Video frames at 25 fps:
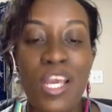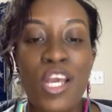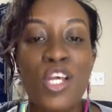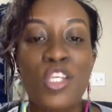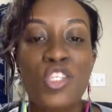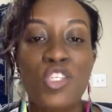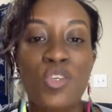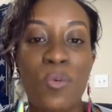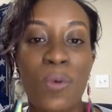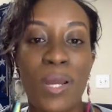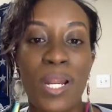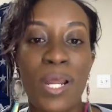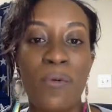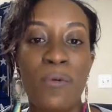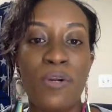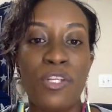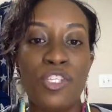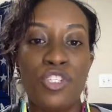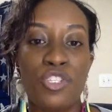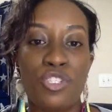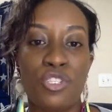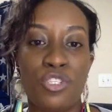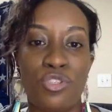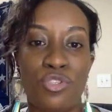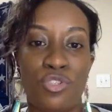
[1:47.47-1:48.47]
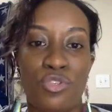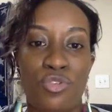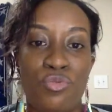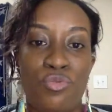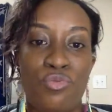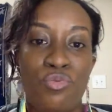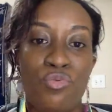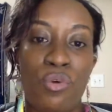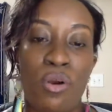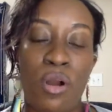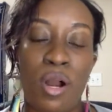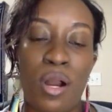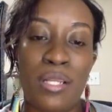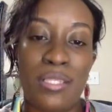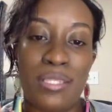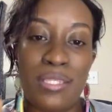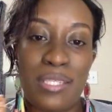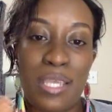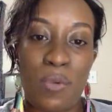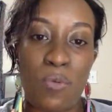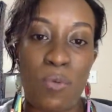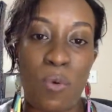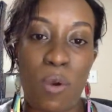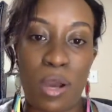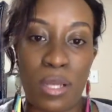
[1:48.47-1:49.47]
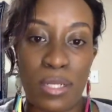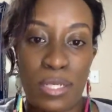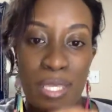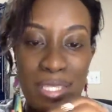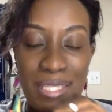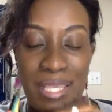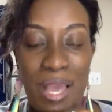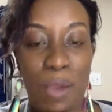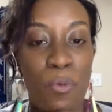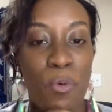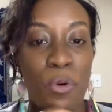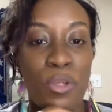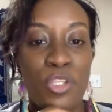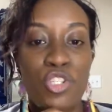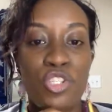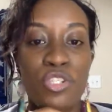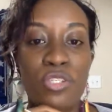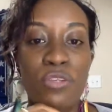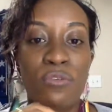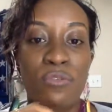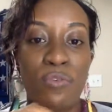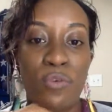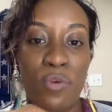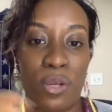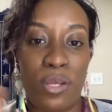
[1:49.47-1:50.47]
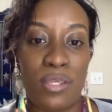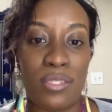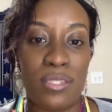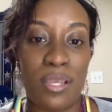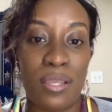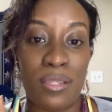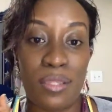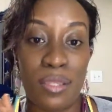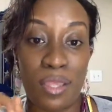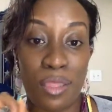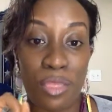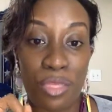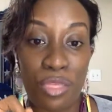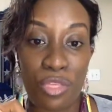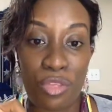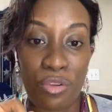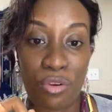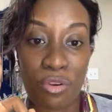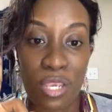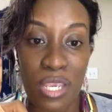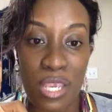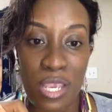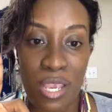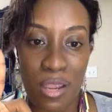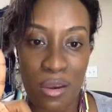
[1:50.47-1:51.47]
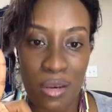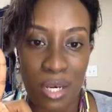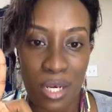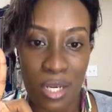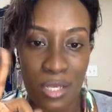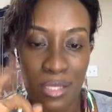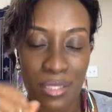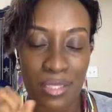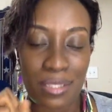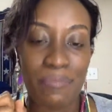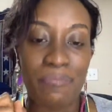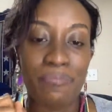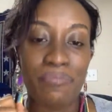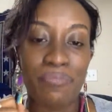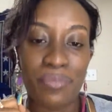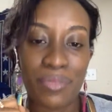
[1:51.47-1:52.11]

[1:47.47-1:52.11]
So what I want you to do on day one is I want you to focus on the 3 areas.